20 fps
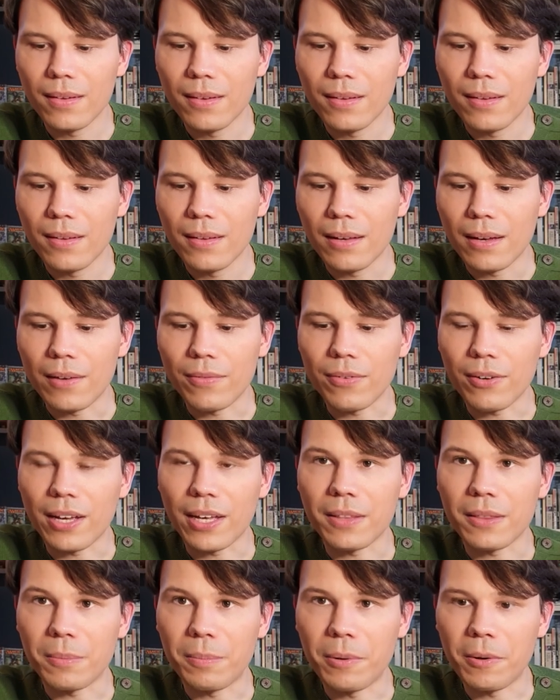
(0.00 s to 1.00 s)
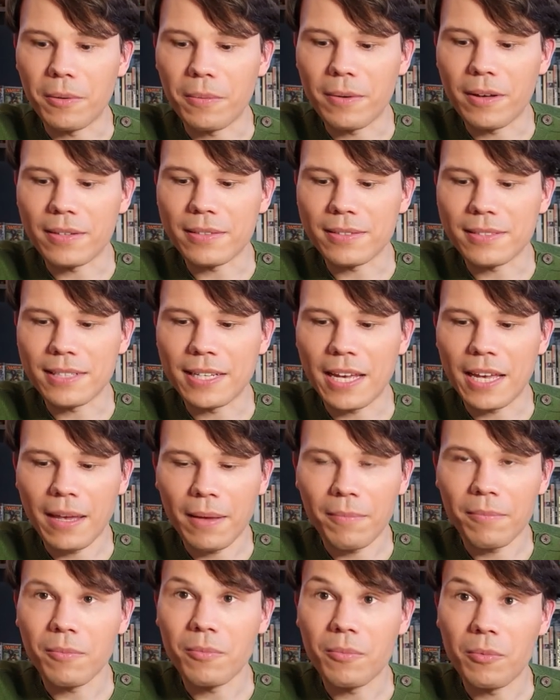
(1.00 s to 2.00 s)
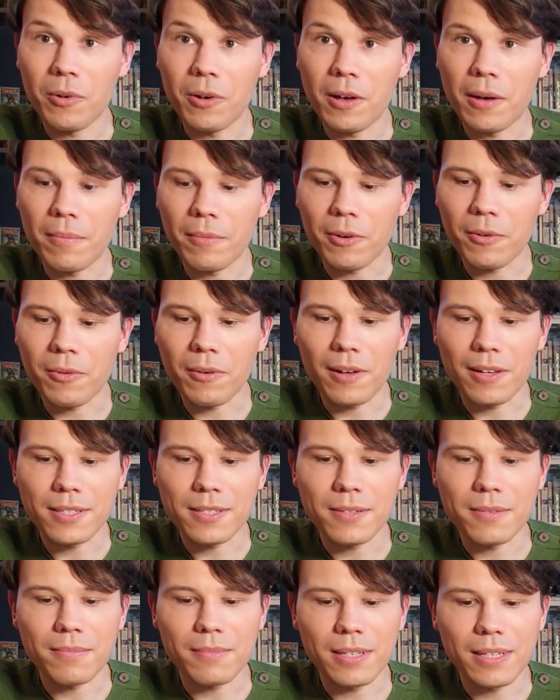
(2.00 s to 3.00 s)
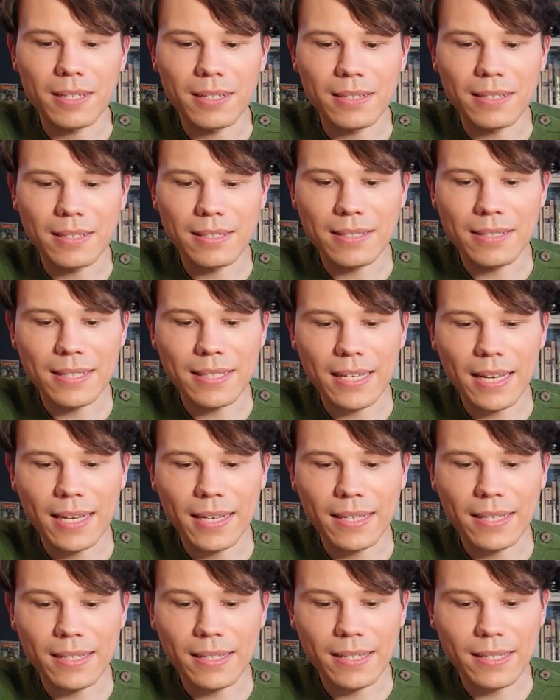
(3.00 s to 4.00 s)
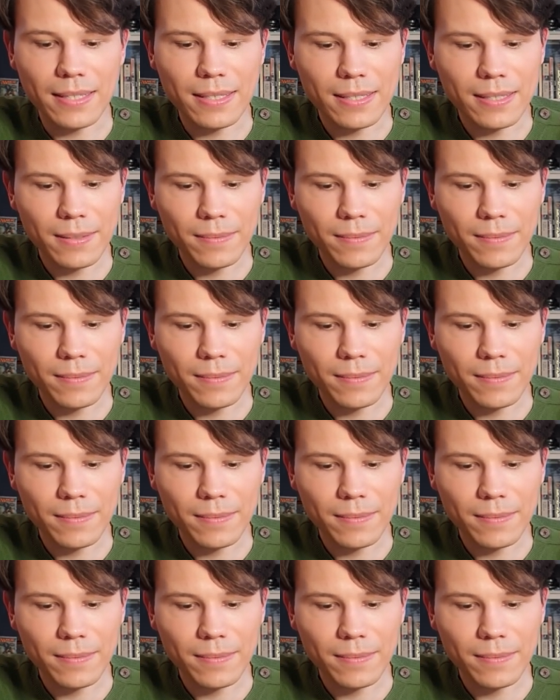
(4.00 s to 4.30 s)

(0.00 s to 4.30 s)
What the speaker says: I forget the Pokemon's name. We'll come across him in a second.